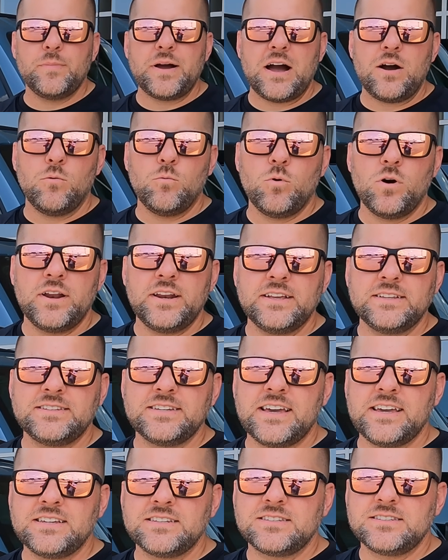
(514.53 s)
about what it
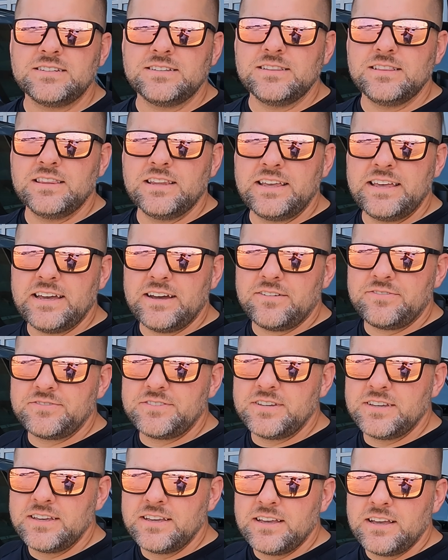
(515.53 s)
takes to
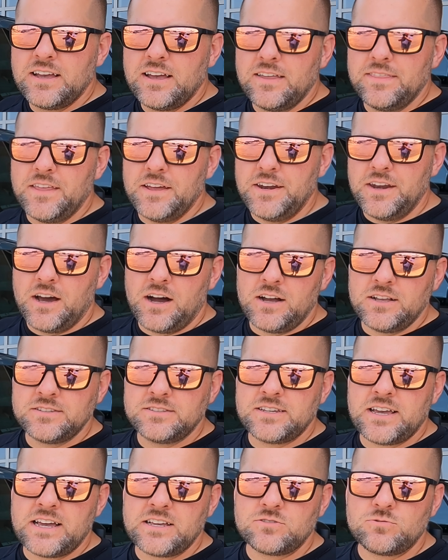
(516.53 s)
lift the
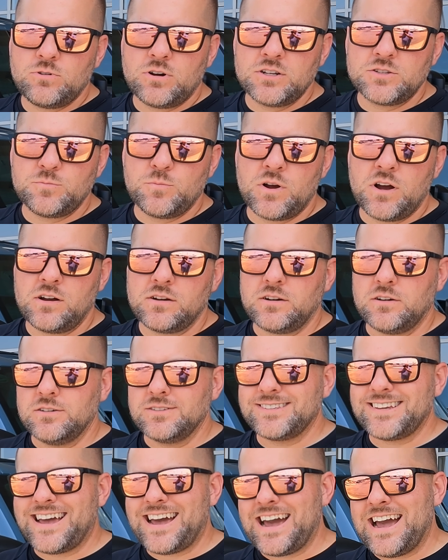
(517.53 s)
non-Sasquatch Bronco.
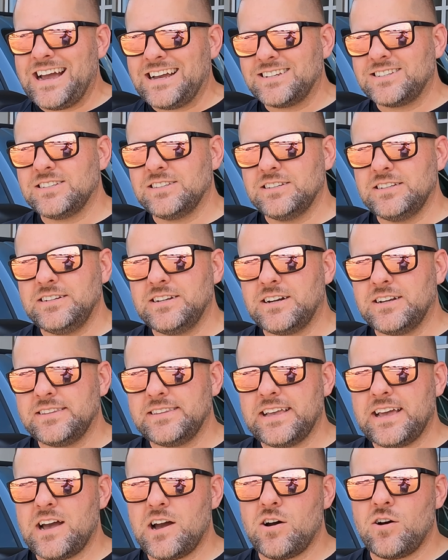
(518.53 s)
It's actually
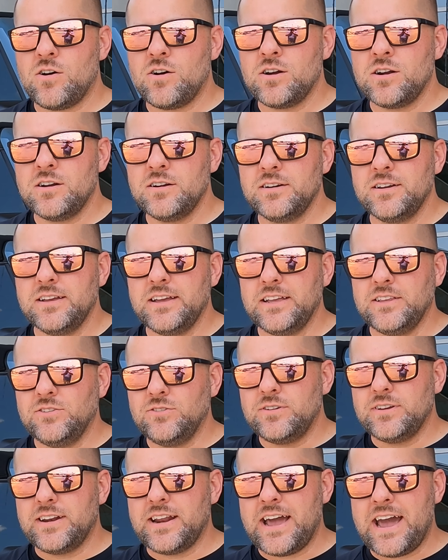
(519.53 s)
not that hard, and
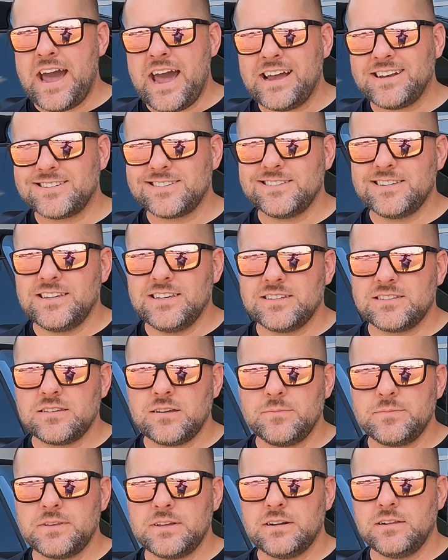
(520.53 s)
you can actually get
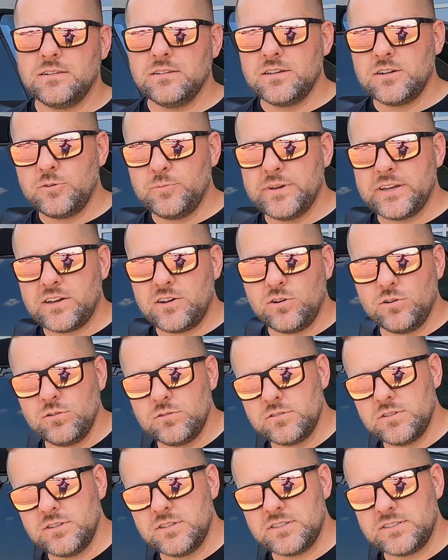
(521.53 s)
something a little bit
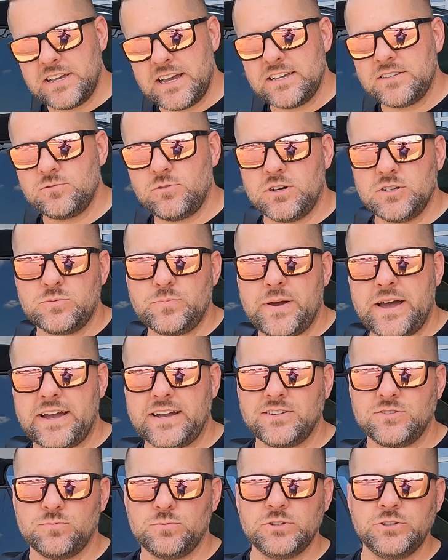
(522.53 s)
cooler than the Sasquatch
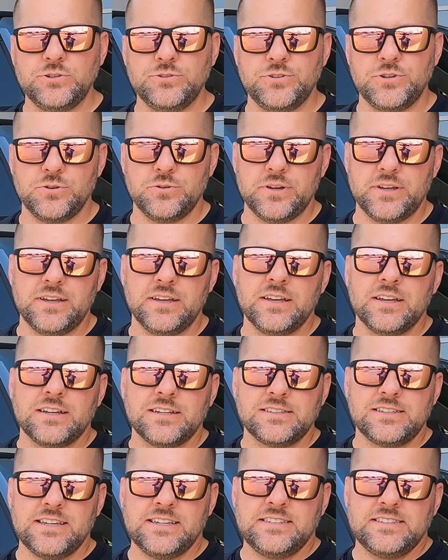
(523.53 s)
package when you do it.
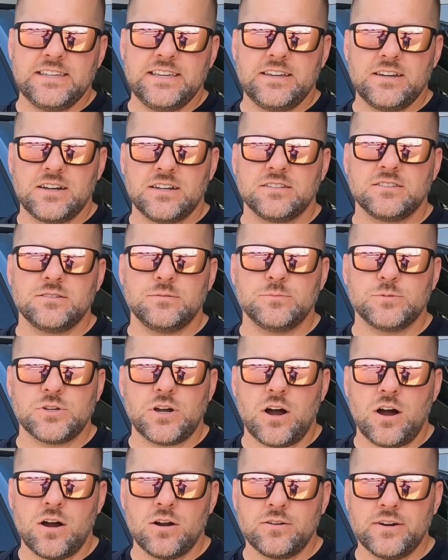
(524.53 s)
TC Customs
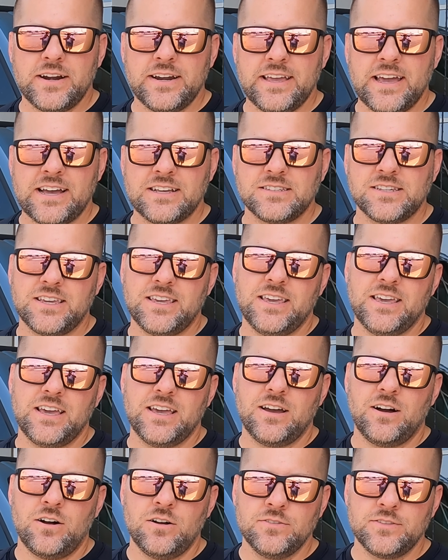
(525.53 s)
already has a
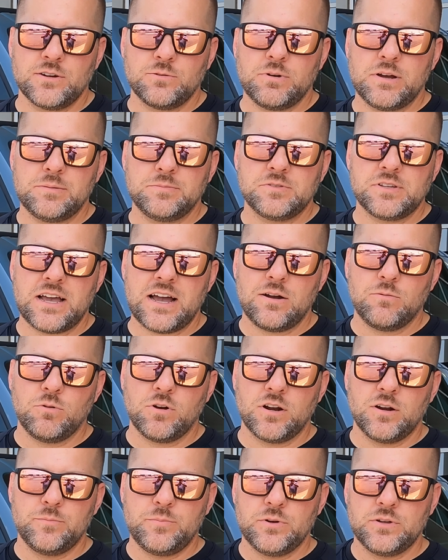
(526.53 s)
kit on their website.
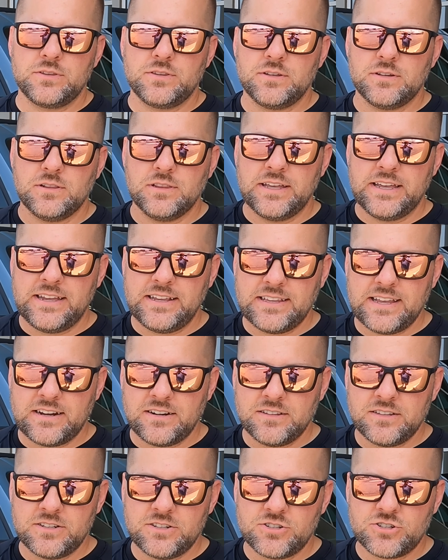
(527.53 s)
We're gonna put the link
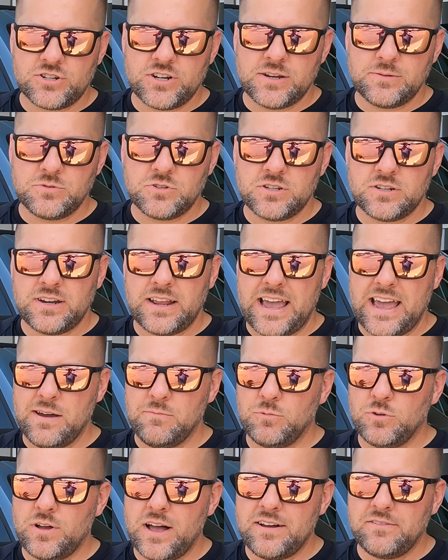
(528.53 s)
down in the description,
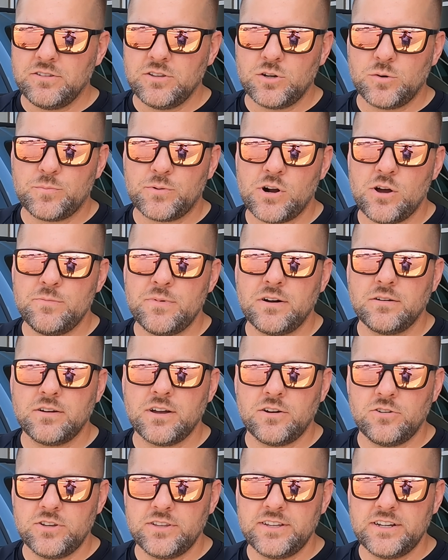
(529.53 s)
and we'll have a little promo
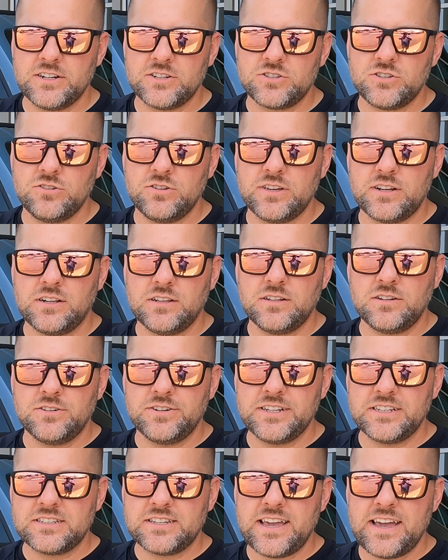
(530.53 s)
code in there so you can get a little
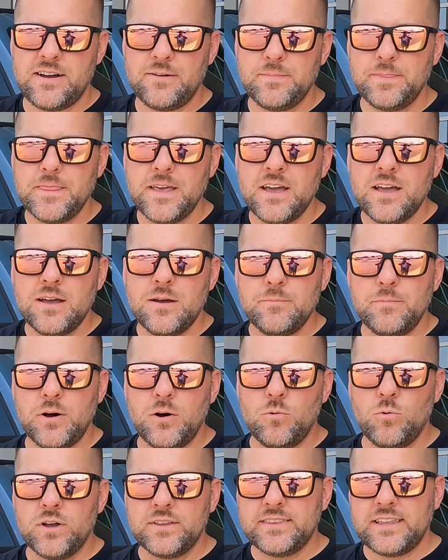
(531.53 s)
discount.
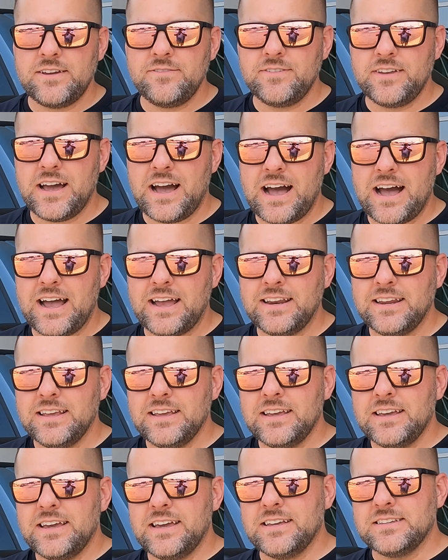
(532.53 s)
But what they've got
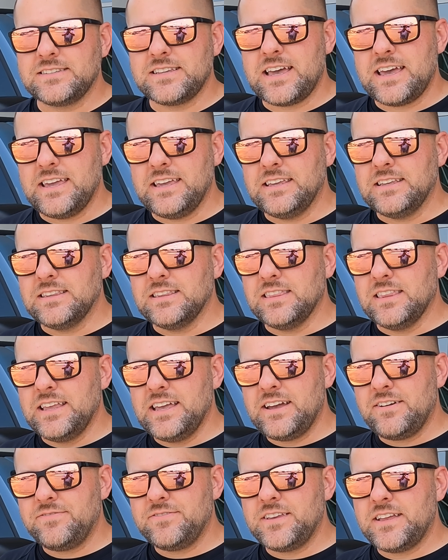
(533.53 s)
is a
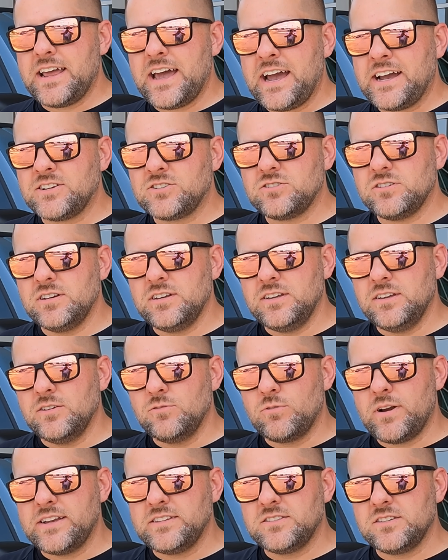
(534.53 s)
lift that actually
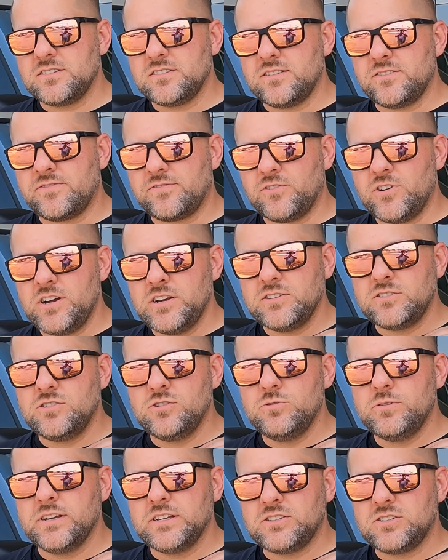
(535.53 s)
raises the front
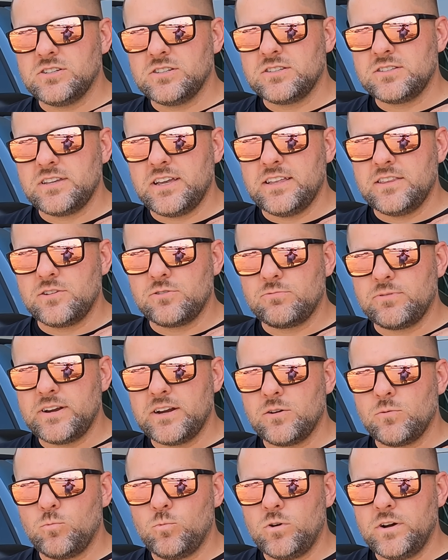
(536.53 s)
2 inches and the
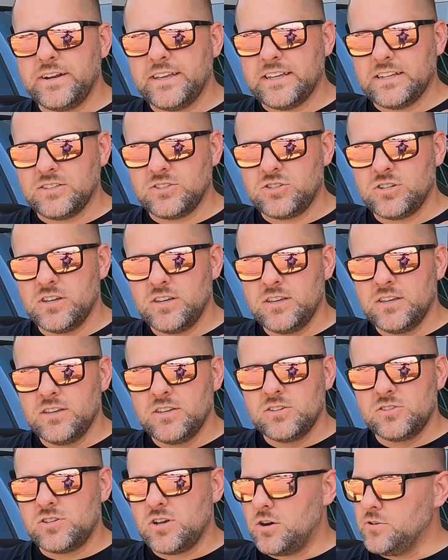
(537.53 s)
rear 1 inch.
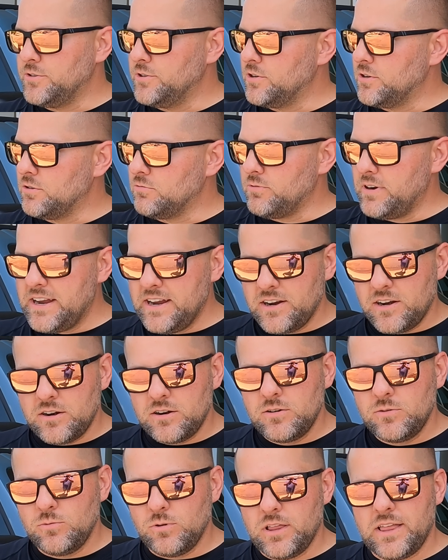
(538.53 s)
So your
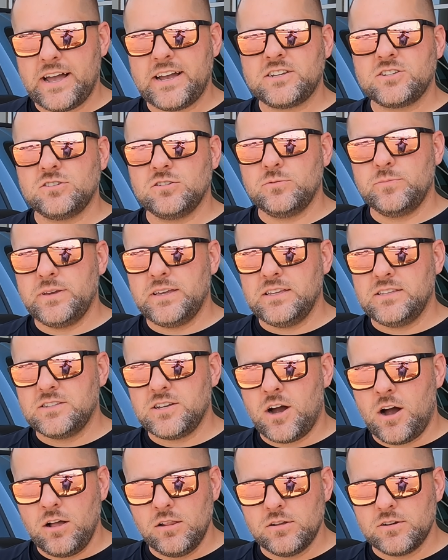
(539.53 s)
rear will actually be
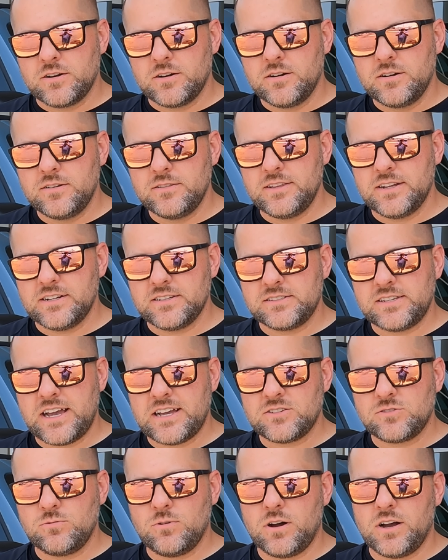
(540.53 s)
taller than a
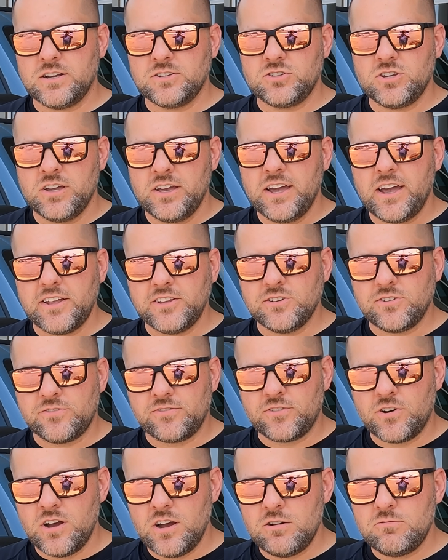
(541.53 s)
Sasquatch, and your
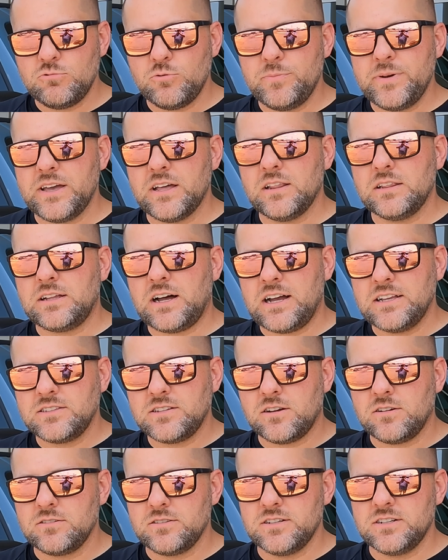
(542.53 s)
front will be a lot
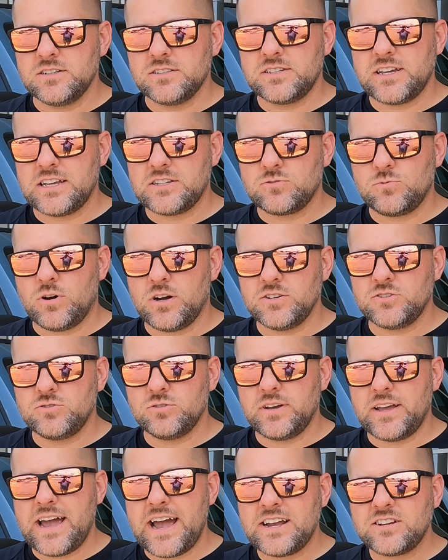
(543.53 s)
taller than a Sasquatch, so it